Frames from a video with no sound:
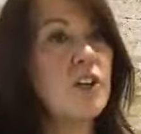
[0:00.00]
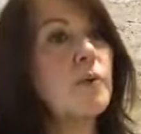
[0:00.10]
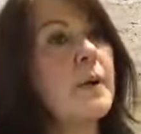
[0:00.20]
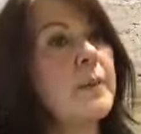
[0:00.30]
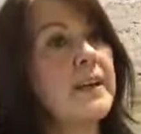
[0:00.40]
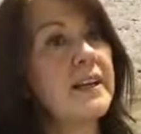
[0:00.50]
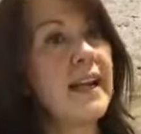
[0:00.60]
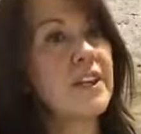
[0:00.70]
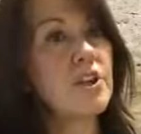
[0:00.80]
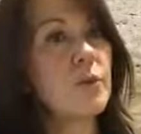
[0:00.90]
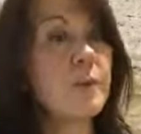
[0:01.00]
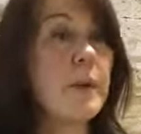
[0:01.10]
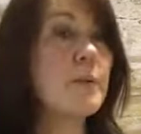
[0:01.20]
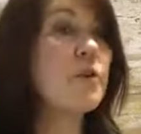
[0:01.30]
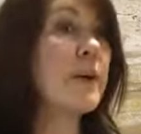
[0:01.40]
you may be in a lecture with
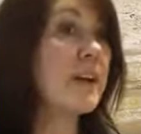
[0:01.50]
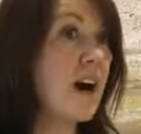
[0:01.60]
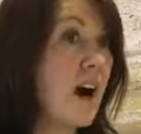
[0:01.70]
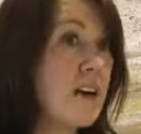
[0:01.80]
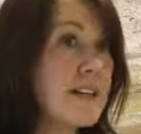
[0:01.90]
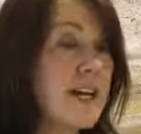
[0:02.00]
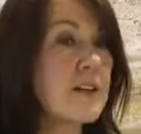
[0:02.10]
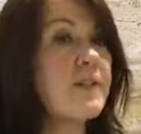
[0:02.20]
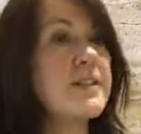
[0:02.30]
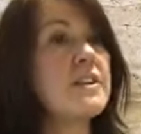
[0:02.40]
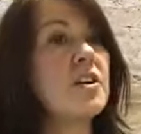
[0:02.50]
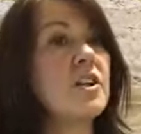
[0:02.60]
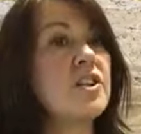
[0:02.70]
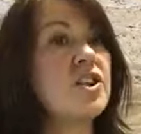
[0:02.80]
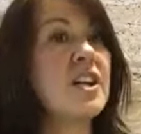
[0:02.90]
people doing cardiac
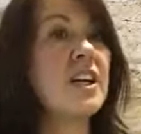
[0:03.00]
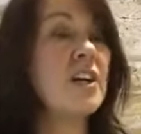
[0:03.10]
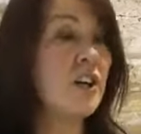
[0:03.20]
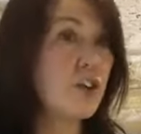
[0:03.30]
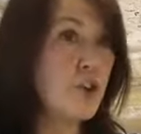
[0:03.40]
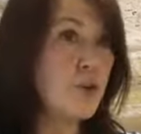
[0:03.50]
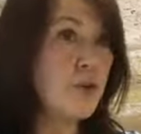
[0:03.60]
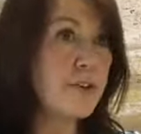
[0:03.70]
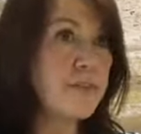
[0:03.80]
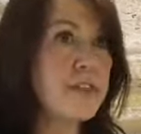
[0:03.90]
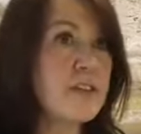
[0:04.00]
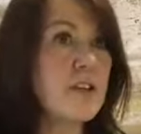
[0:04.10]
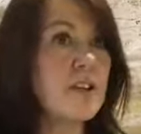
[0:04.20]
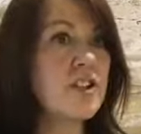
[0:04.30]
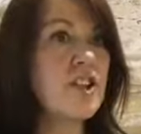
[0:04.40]
physiology,
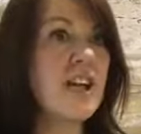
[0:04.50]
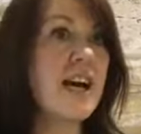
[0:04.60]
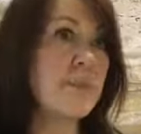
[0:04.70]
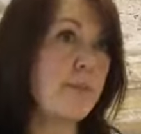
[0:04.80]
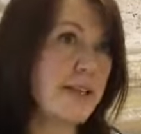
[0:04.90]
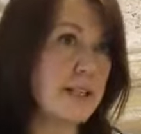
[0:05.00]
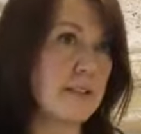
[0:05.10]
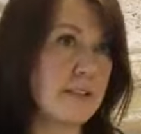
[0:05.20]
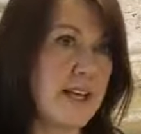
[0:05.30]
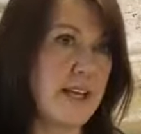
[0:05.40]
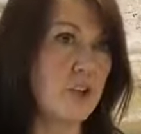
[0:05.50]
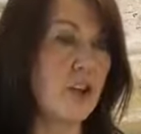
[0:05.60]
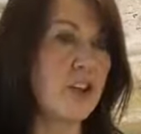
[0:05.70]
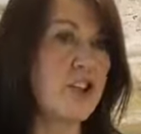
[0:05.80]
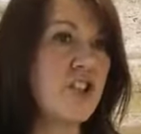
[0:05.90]
neurophysiology and medical
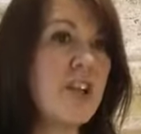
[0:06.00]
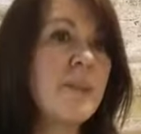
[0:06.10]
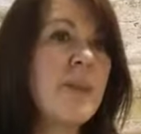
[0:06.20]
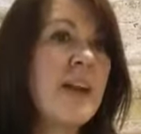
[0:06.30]
technology.